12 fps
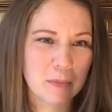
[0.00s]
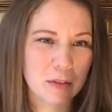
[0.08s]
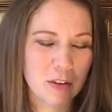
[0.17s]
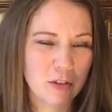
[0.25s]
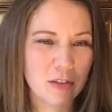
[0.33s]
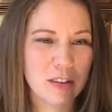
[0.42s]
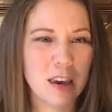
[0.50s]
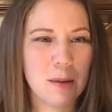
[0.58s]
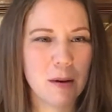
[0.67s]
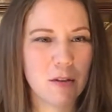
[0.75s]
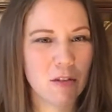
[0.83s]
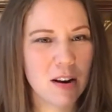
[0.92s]
So just
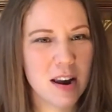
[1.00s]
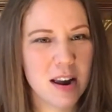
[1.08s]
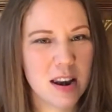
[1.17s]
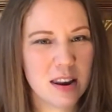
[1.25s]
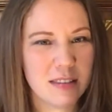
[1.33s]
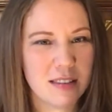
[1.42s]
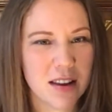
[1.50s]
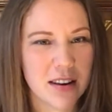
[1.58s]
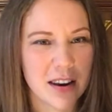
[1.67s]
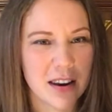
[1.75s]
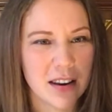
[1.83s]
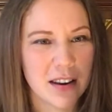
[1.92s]
keep it really steady.